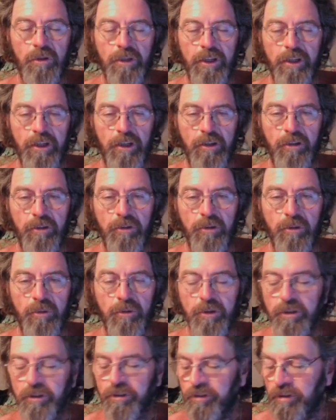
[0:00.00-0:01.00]
lay down on
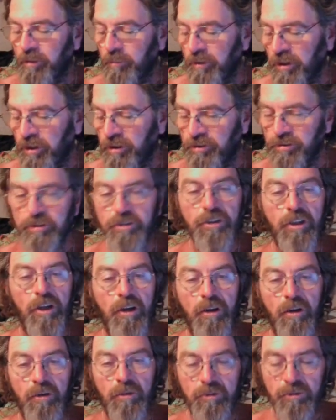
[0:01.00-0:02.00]
the examination
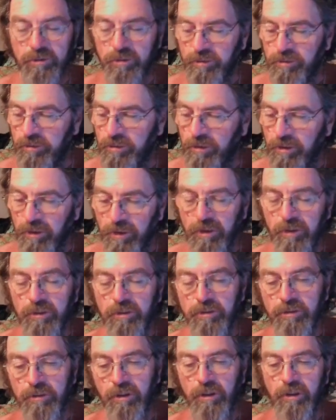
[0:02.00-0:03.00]
couch.
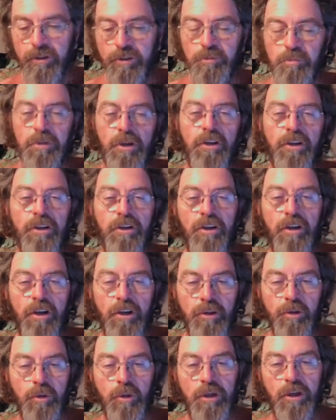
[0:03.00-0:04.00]
Start explaining
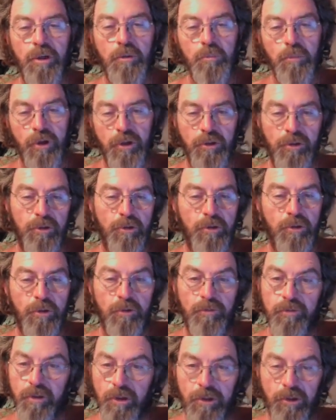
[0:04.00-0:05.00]
how you had mother
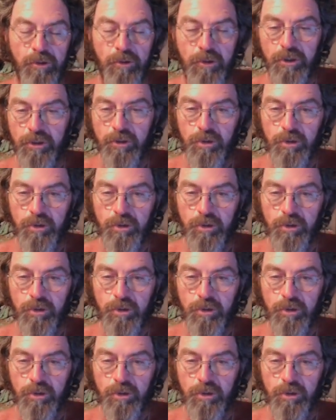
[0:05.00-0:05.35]
or father